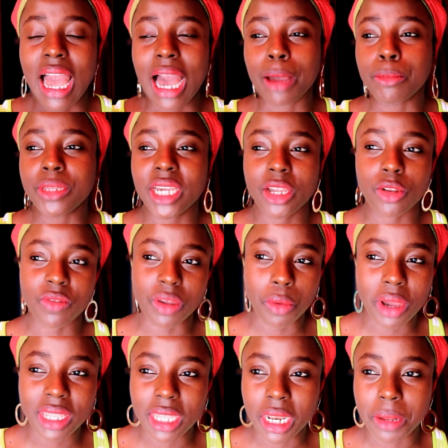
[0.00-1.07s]
i'm tired of the
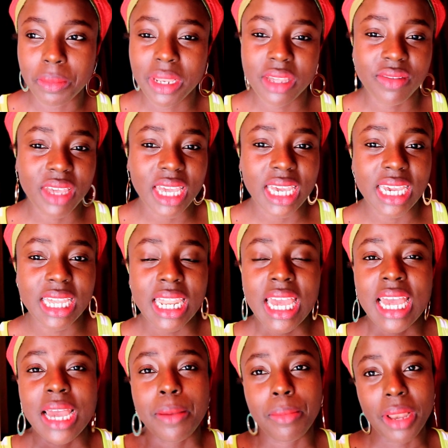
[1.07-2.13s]
one that i'm living in
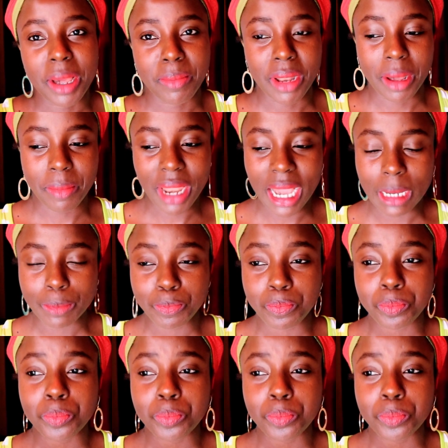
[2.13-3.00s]
blah blah blah